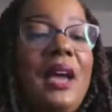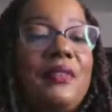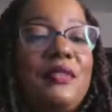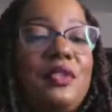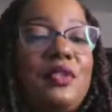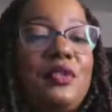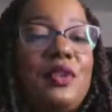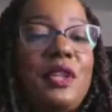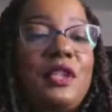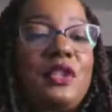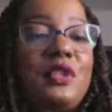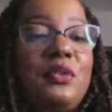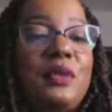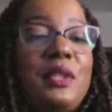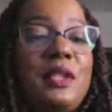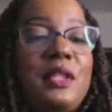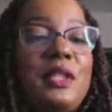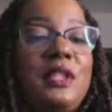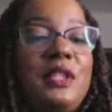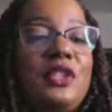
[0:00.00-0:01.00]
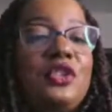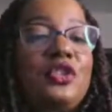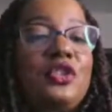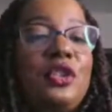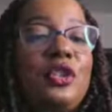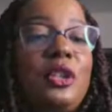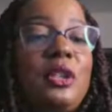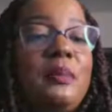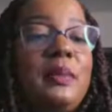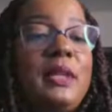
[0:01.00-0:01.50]
After graduating,
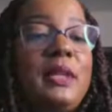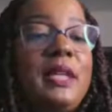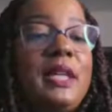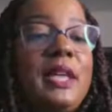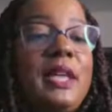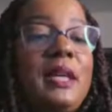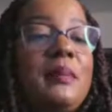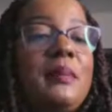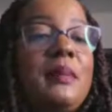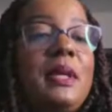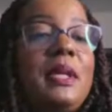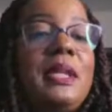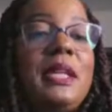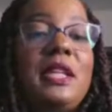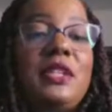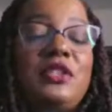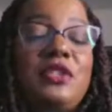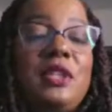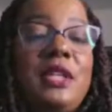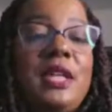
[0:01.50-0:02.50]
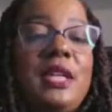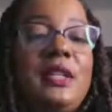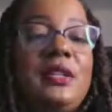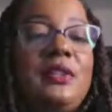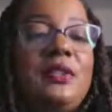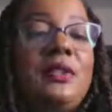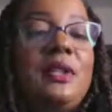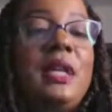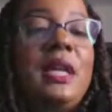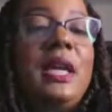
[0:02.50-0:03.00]
Shirley became an
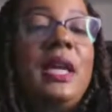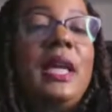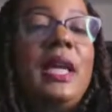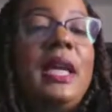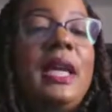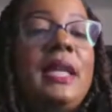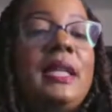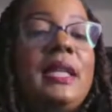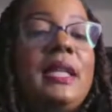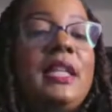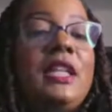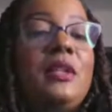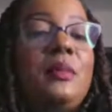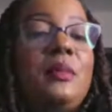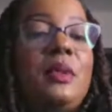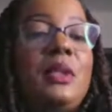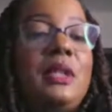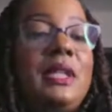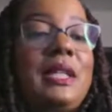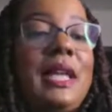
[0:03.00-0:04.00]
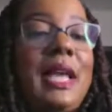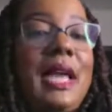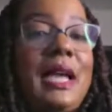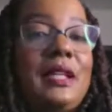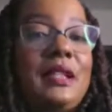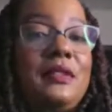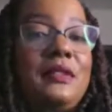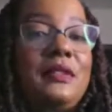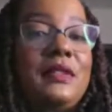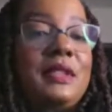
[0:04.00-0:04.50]
educator and a community
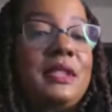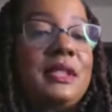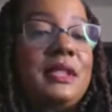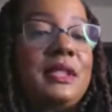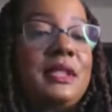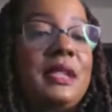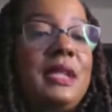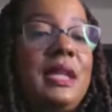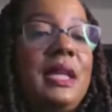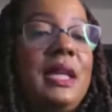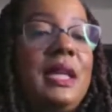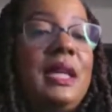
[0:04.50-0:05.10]
activist,